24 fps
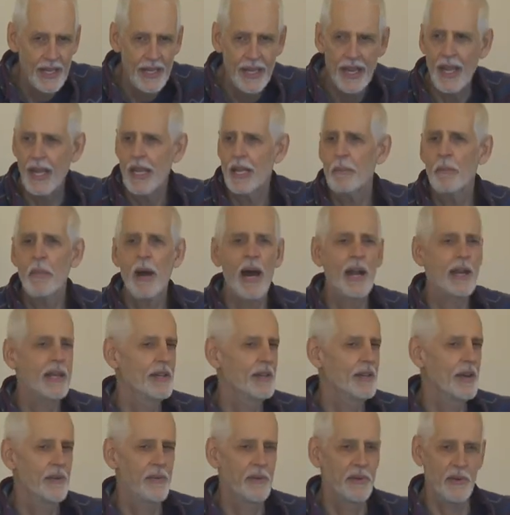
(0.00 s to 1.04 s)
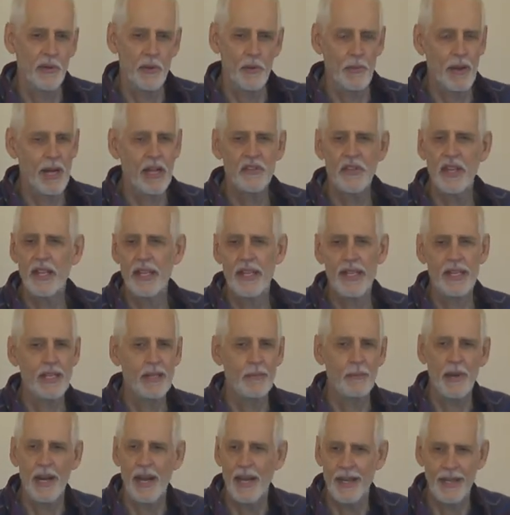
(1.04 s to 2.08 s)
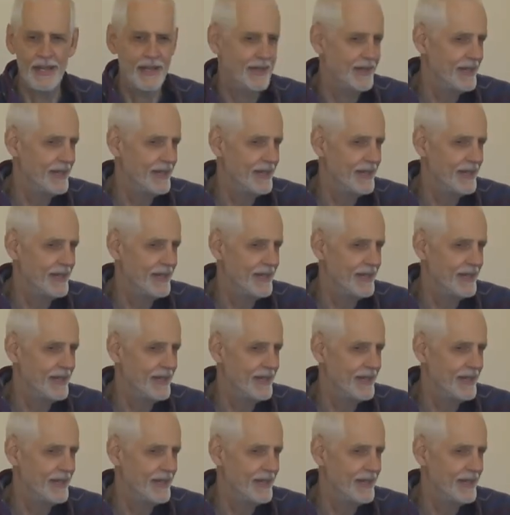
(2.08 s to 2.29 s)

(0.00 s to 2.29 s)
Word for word: Anybody in the room, I'll take anybody,